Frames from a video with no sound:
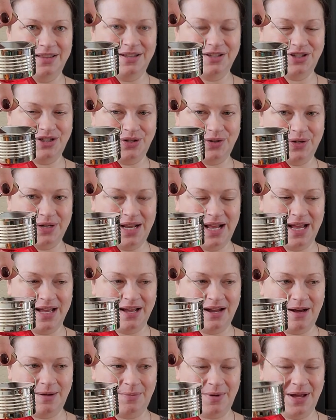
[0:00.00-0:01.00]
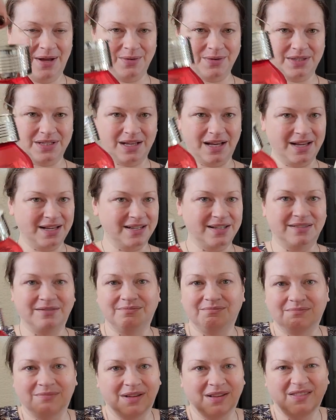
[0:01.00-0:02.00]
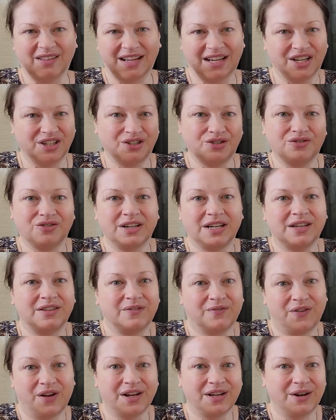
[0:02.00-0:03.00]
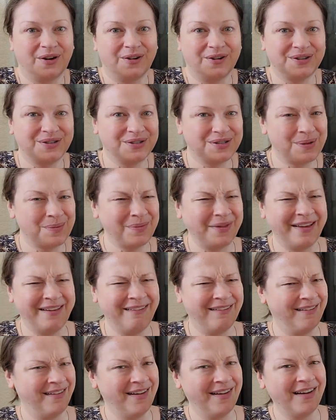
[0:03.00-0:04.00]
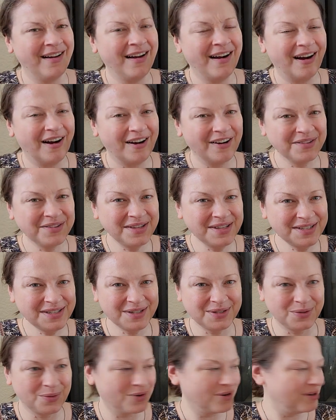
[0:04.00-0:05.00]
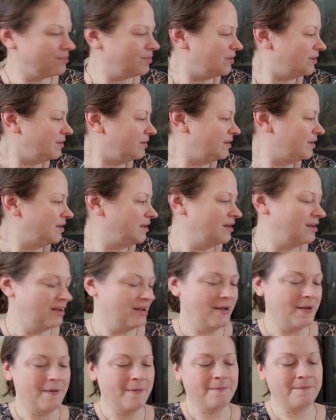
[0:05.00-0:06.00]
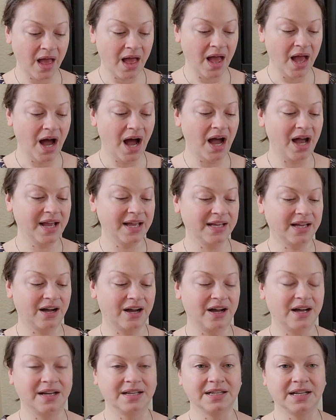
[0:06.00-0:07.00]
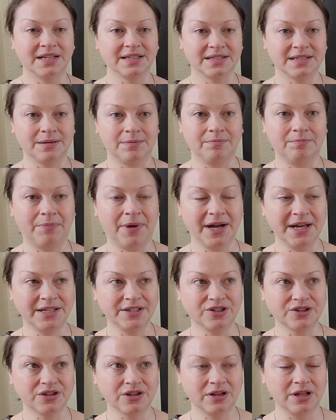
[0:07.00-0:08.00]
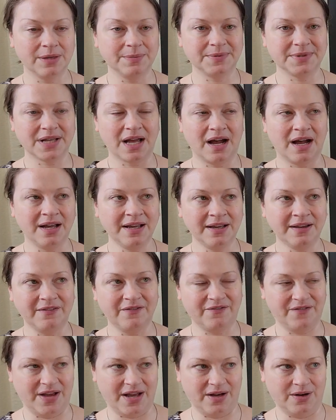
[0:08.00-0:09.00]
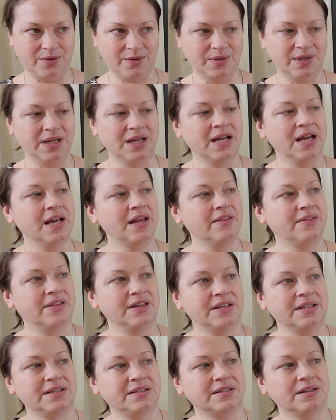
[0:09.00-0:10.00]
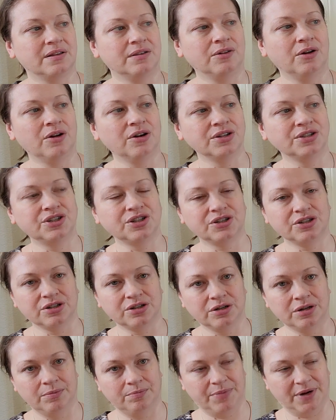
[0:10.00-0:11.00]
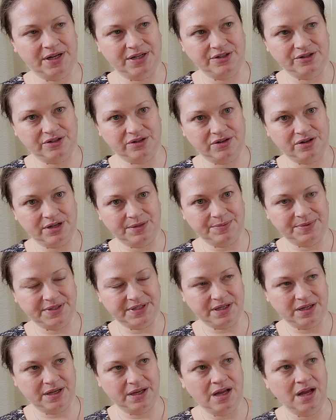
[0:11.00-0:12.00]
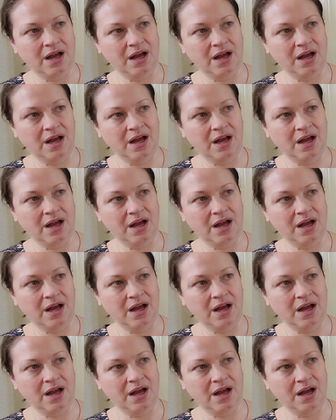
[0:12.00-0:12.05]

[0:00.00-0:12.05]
that you can hang up outside and like a tree in the front yard or something. Aren't these adorable? I got some binder clips. I have found these larger binder clips